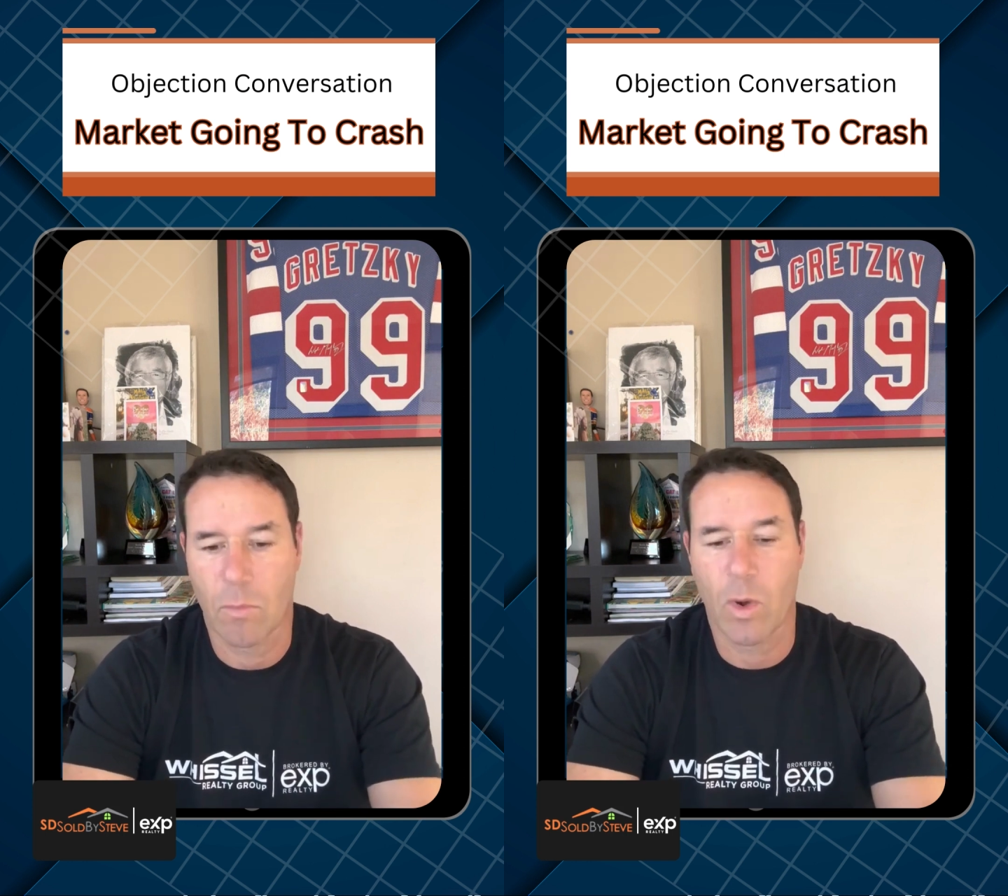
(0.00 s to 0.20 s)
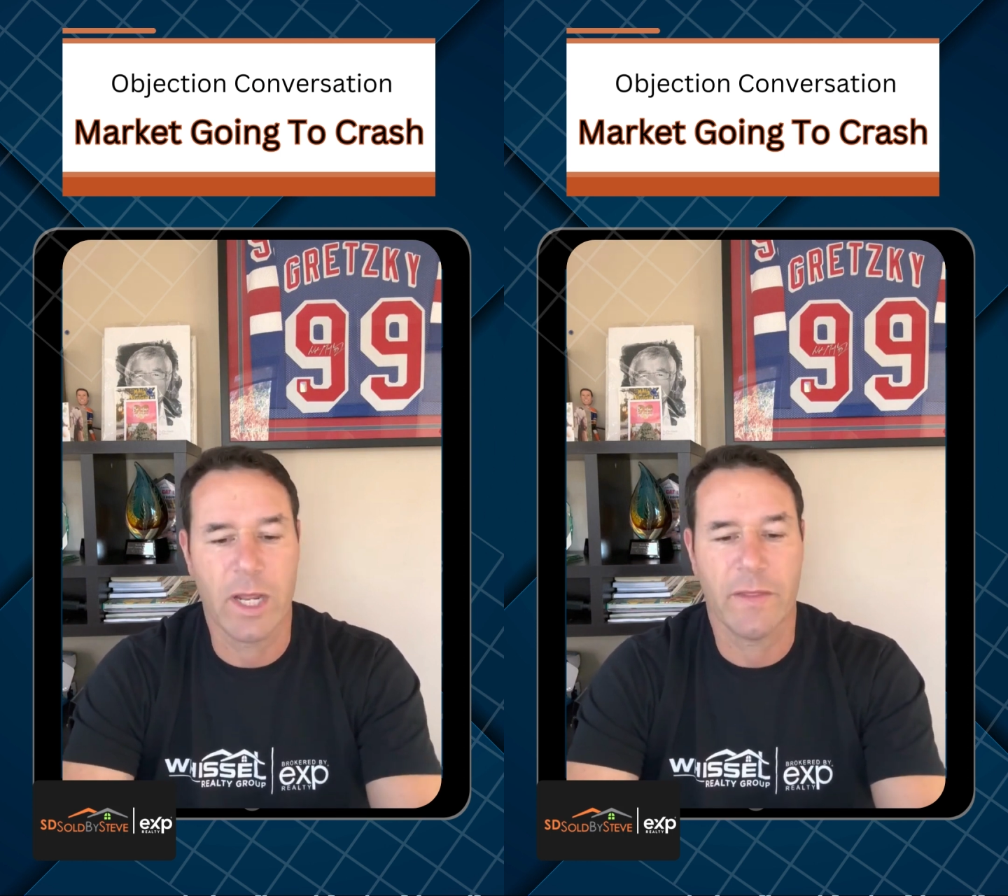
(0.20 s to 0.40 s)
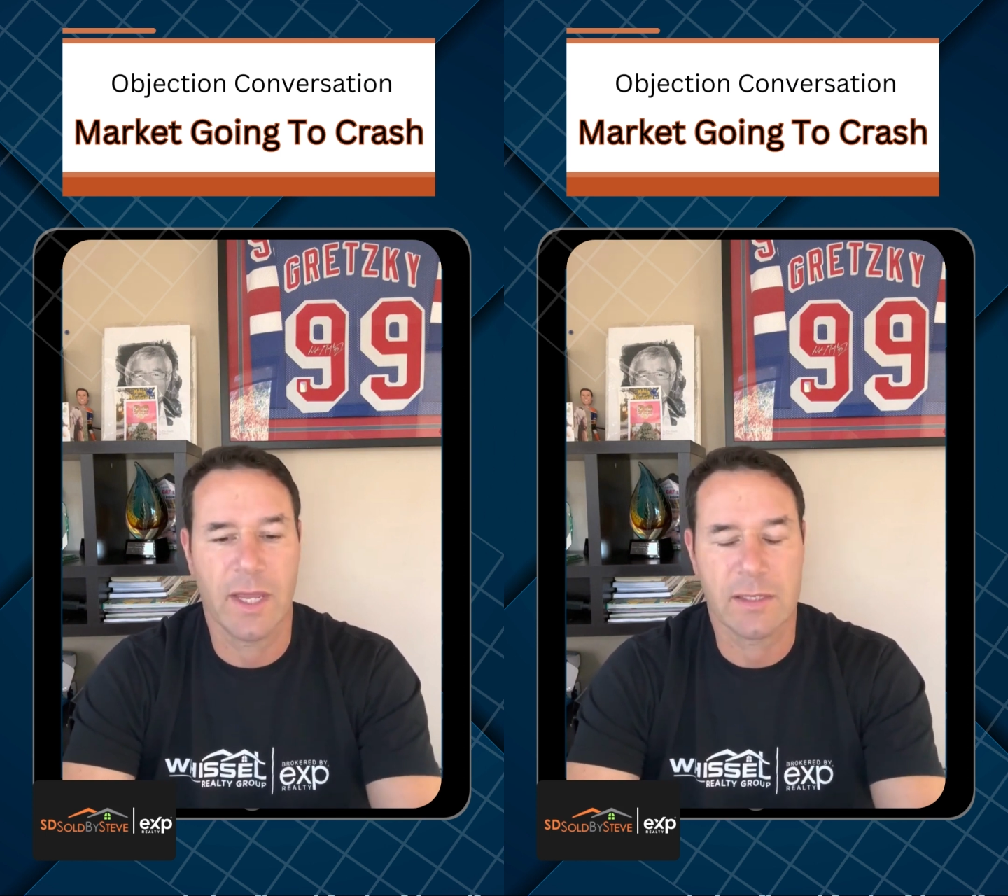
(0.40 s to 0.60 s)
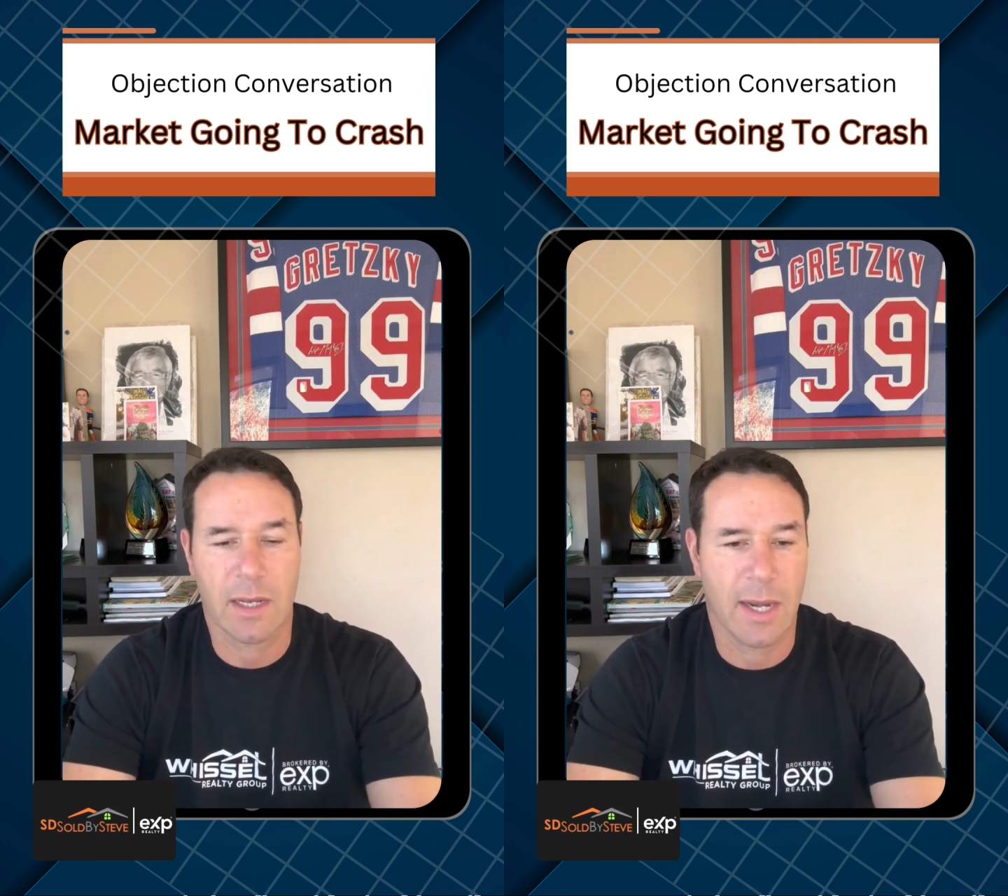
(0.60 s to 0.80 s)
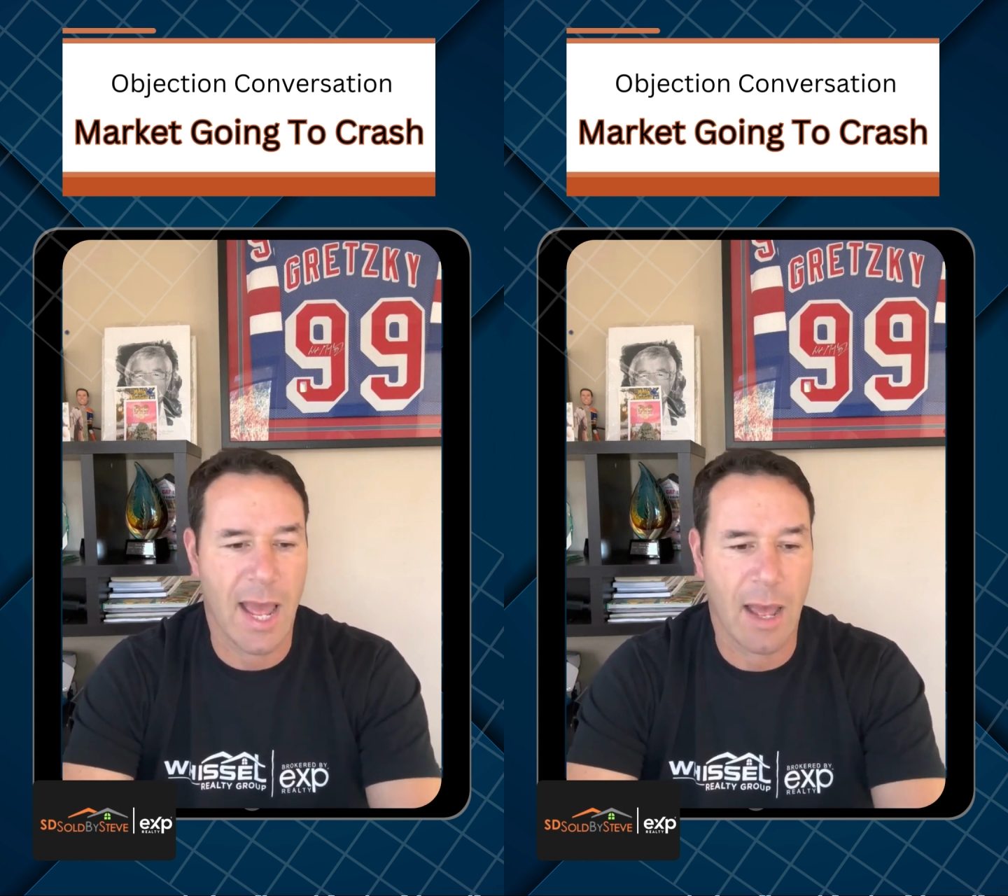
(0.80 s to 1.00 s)
what do you think is
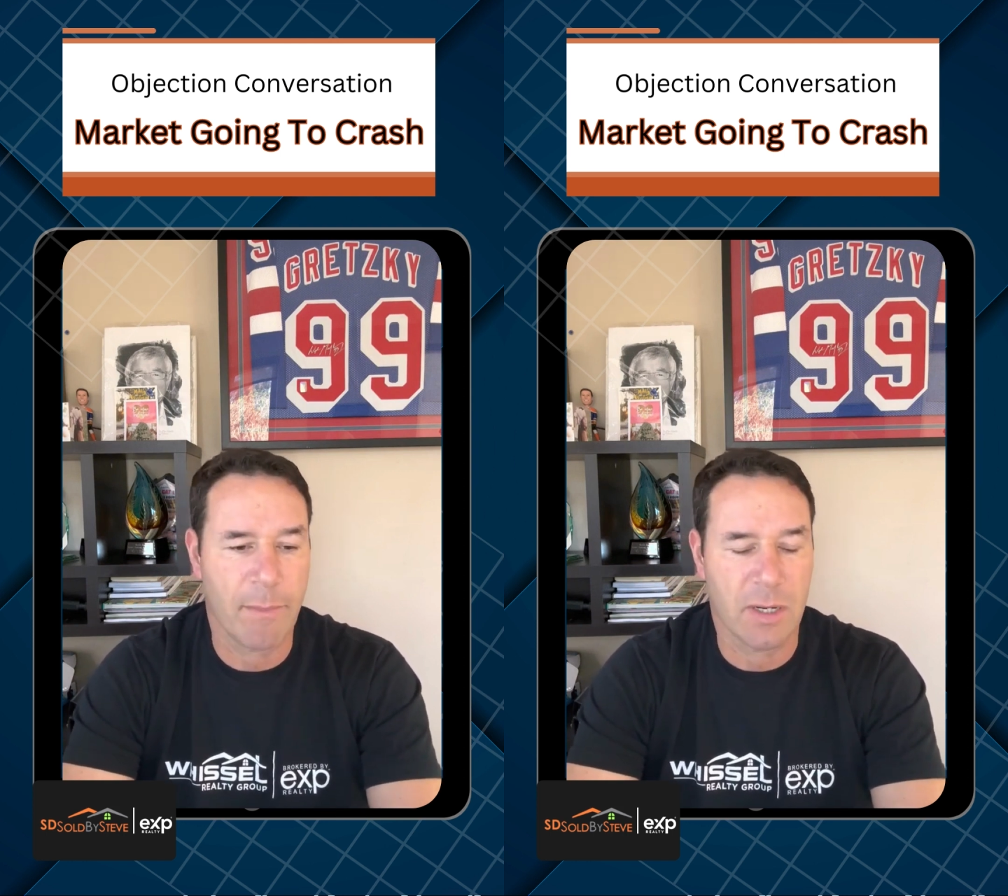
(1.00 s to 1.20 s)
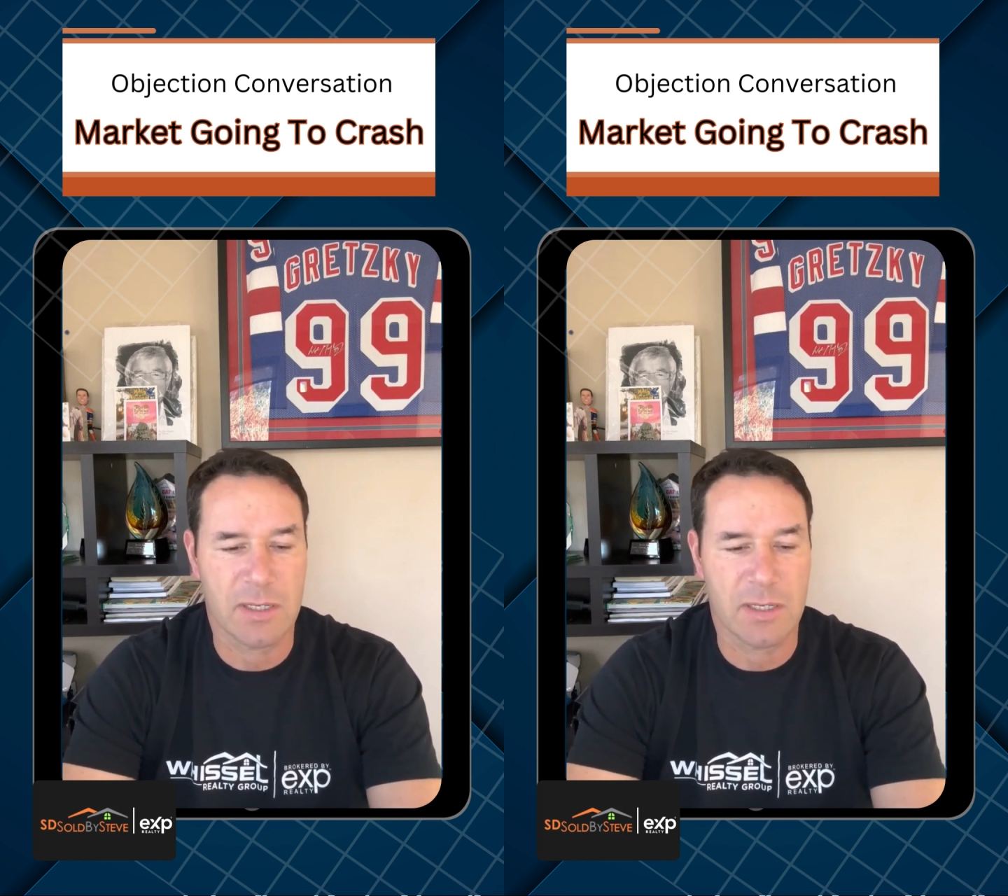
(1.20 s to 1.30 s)
going to happen